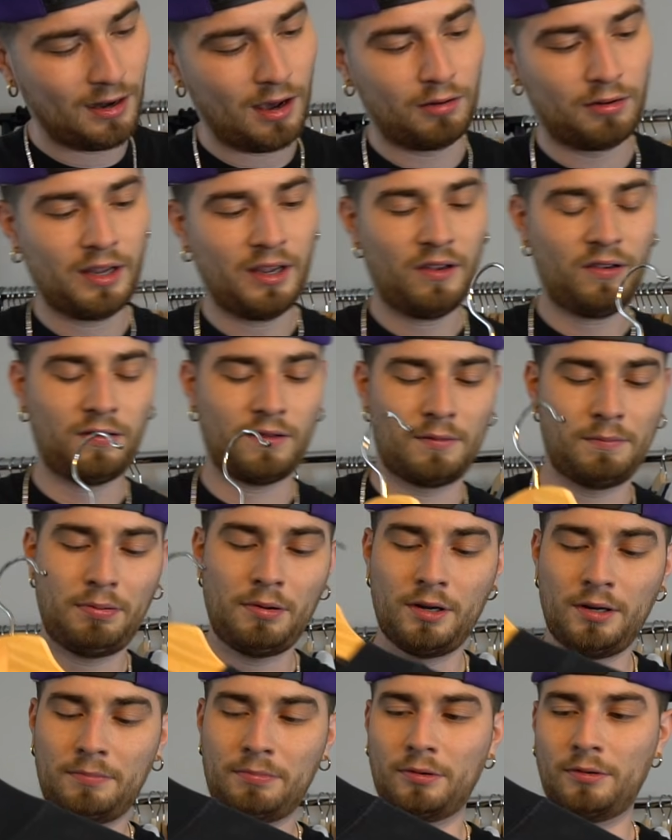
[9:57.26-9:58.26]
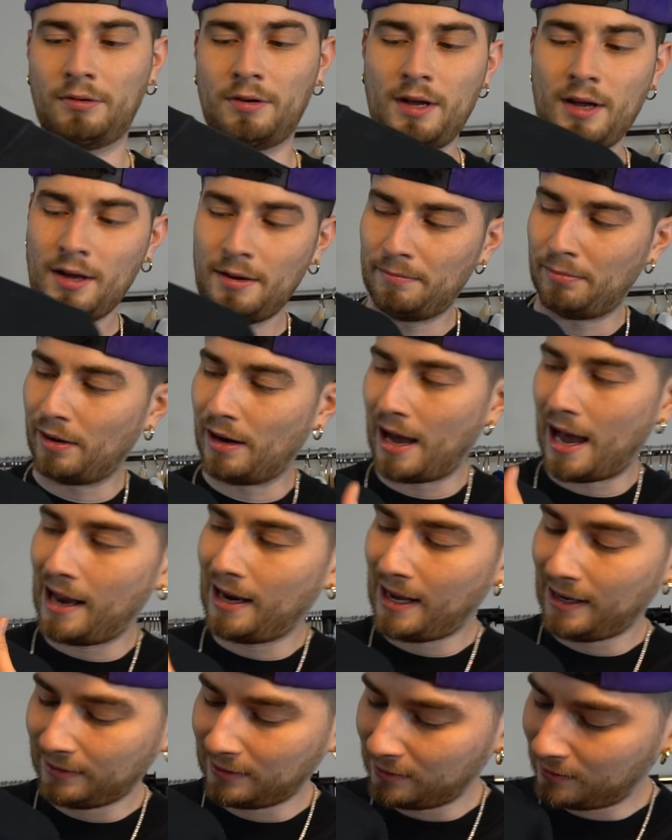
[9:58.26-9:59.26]
you know, get some people. But I
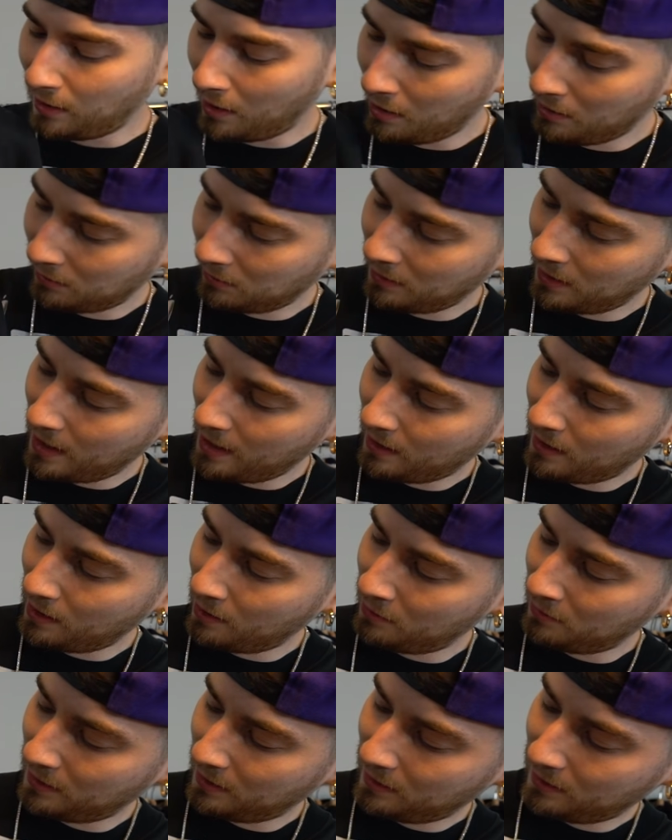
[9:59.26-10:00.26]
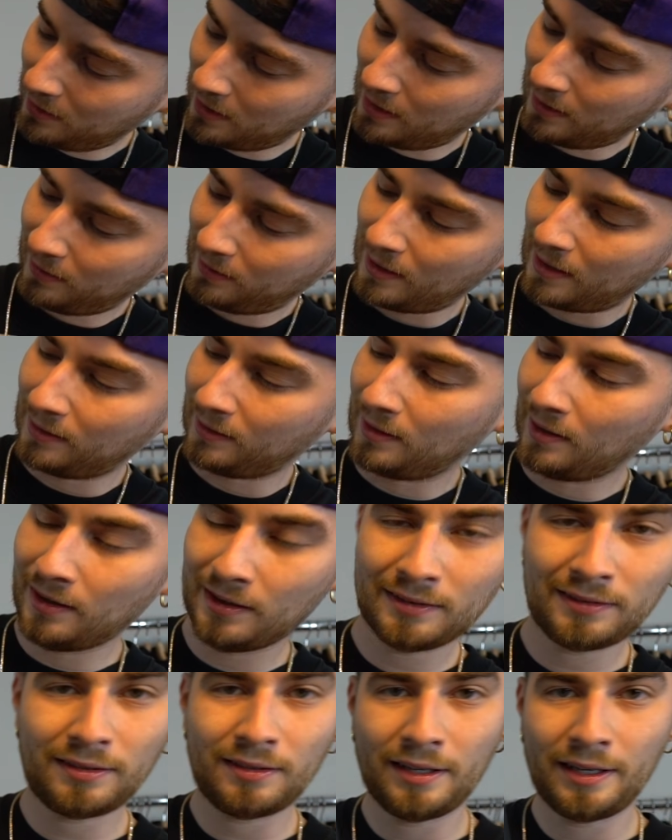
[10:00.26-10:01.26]
like the turtleneck on it, and it says
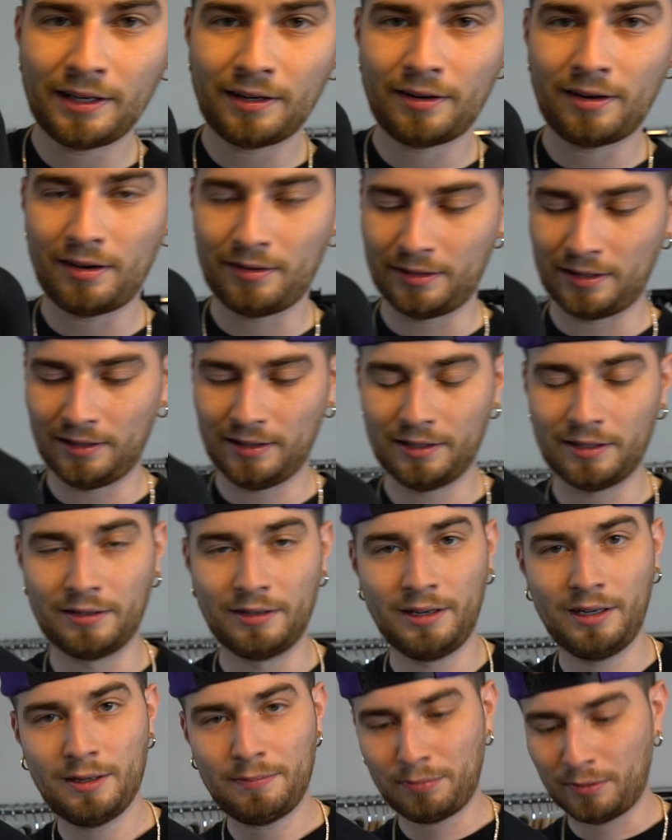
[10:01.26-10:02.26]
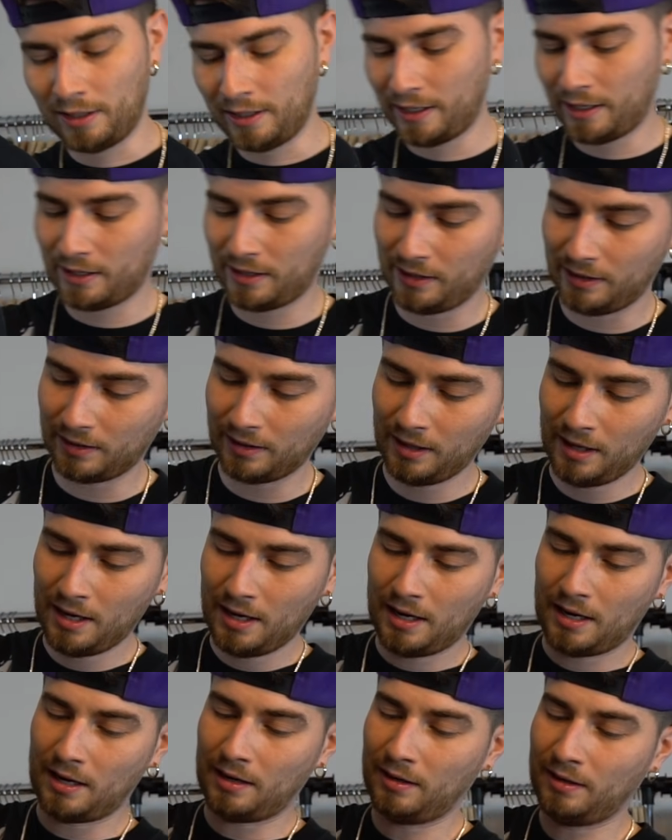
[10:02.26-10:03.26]
Gunslinger on the little nipple area,
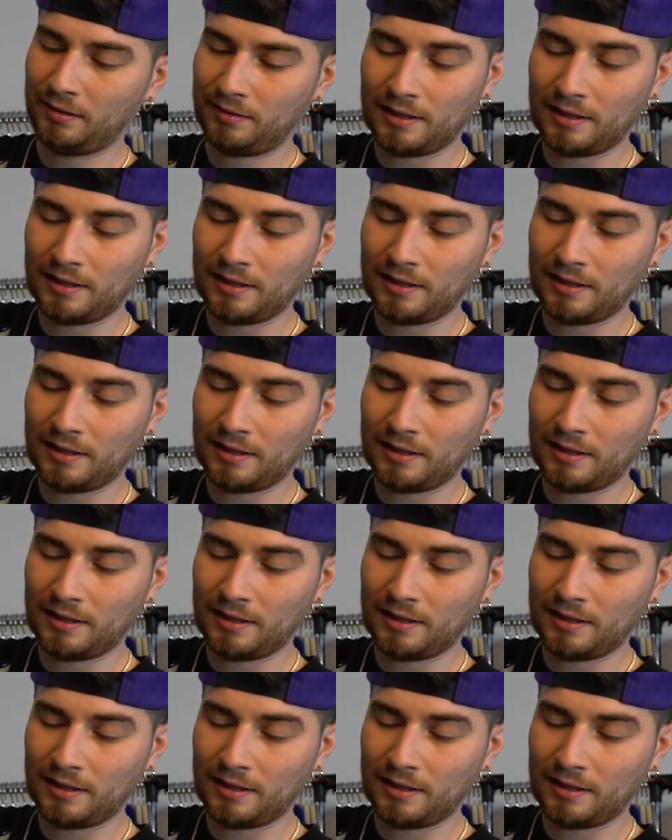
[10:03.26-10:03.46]
and it